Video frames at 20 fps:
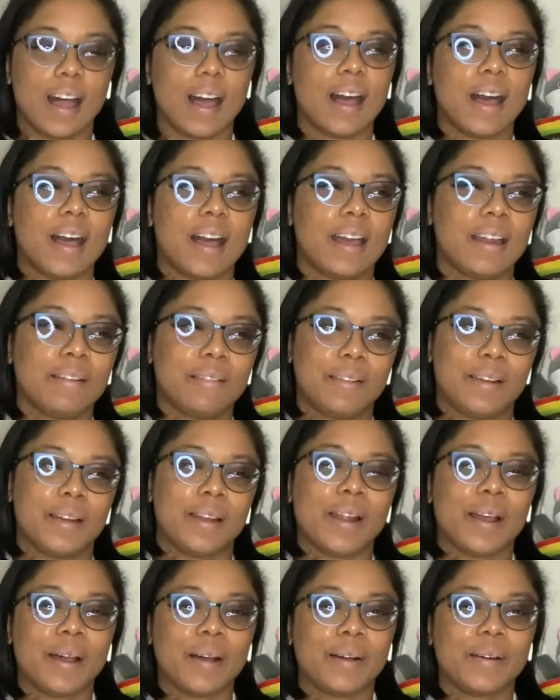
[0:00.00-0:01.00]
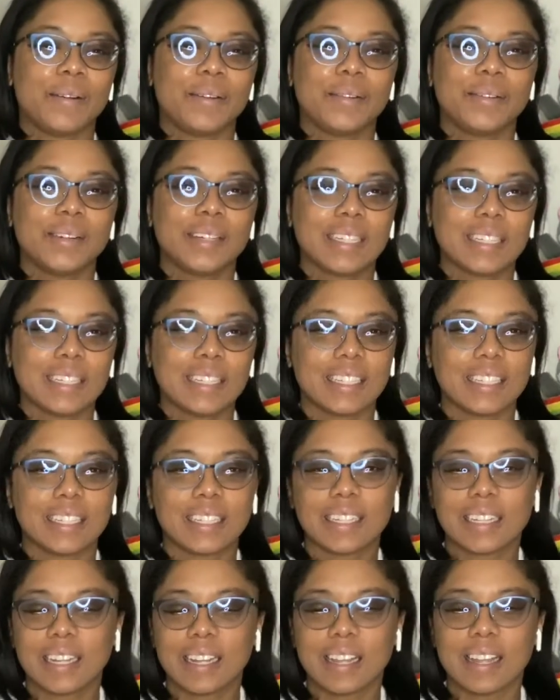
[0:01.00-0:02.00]
I don't know
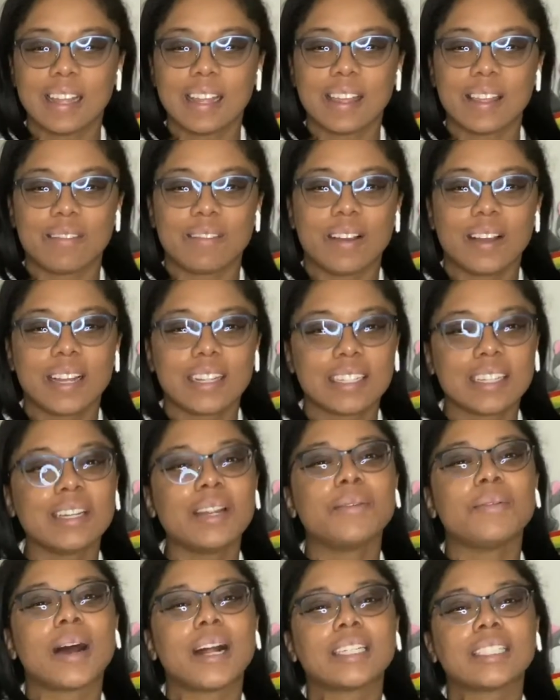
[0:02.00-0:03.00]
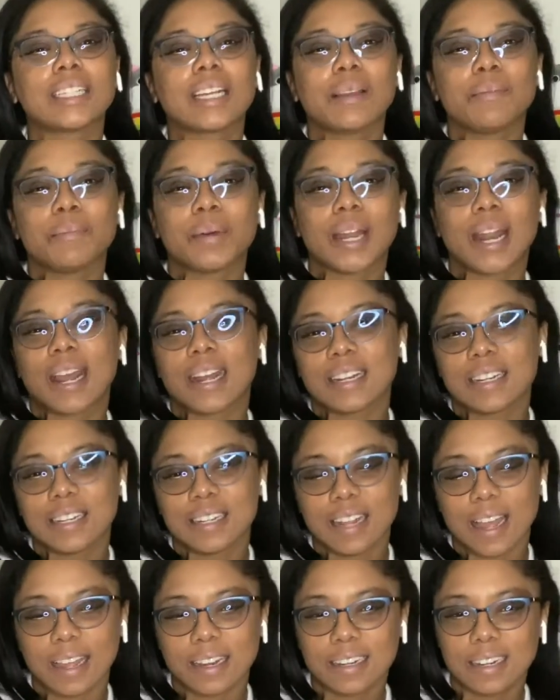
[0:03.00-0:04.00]
if I'll continue watching it, but I
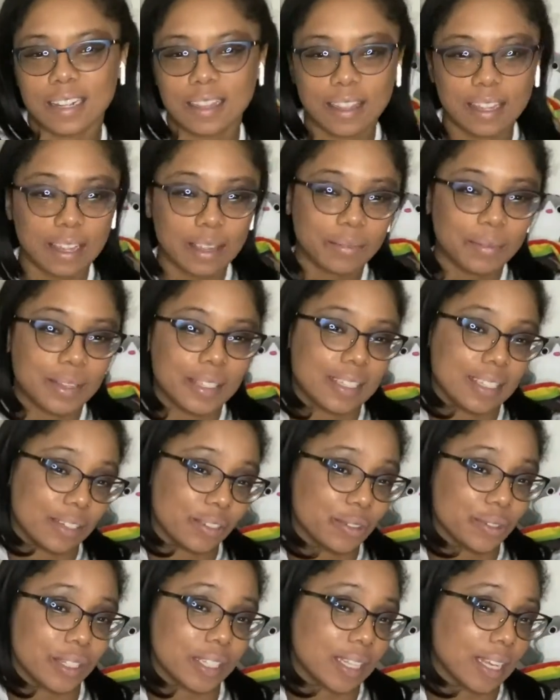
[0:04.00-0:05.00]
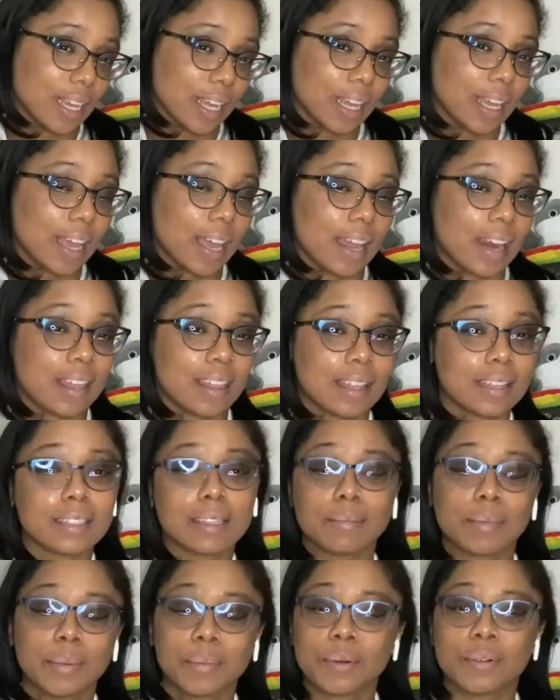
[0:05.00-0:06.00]
did think it was interesting, and I think
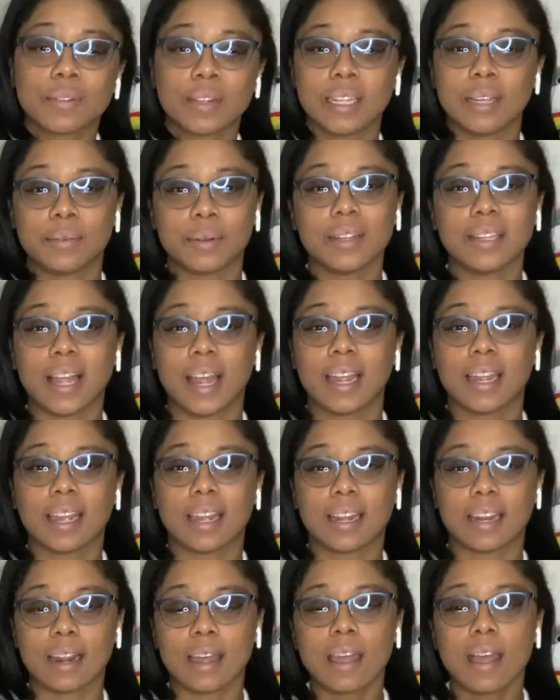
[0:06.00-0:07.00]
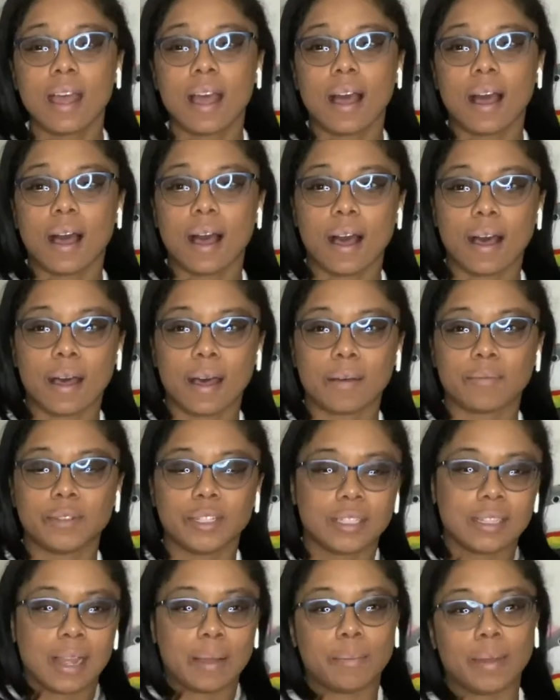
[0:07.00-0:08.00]
some people really will like it.
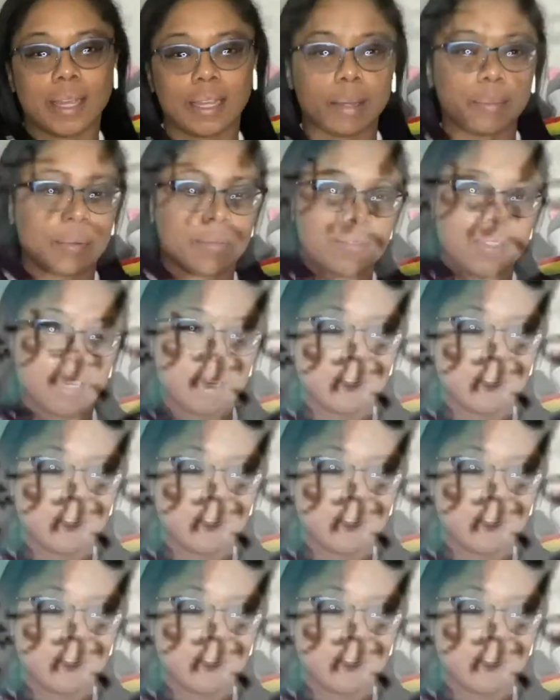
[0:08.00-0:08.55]
Just not my cup of tea.